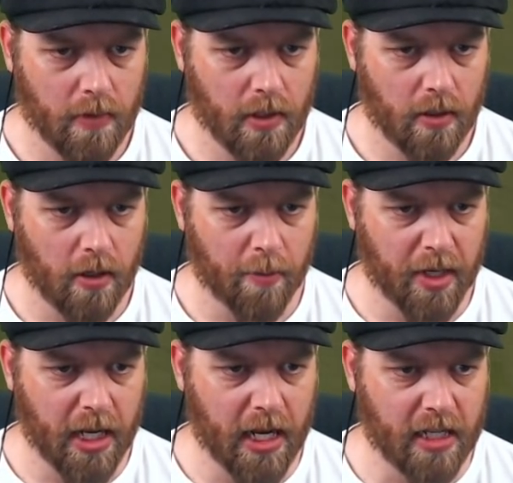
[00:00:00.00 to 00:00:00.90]
Oh,
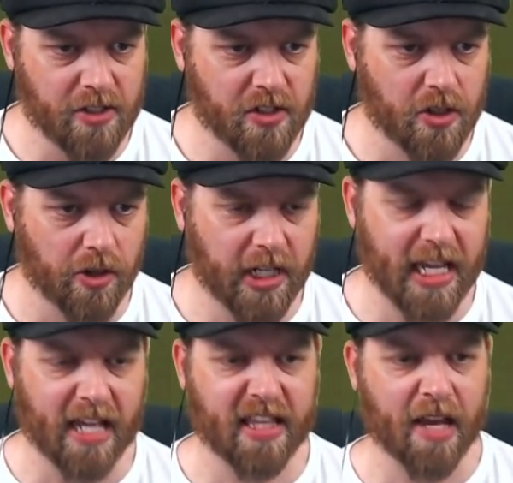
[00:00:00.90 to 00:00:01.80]
Menendez just couldn't
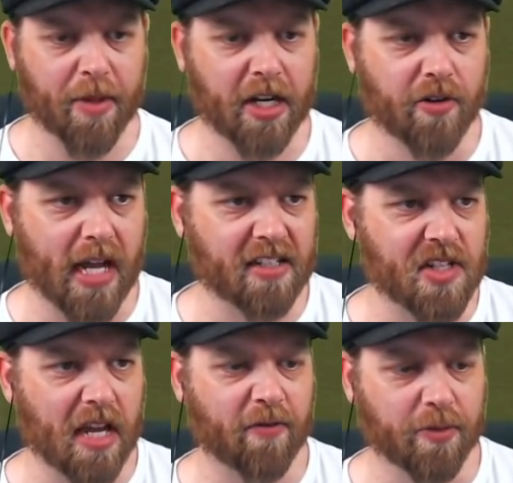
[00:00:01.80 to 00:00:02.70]
get there, but a great
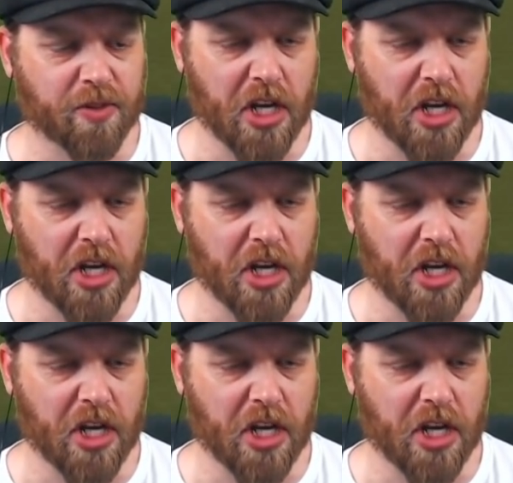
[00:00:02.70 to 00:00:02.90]
save from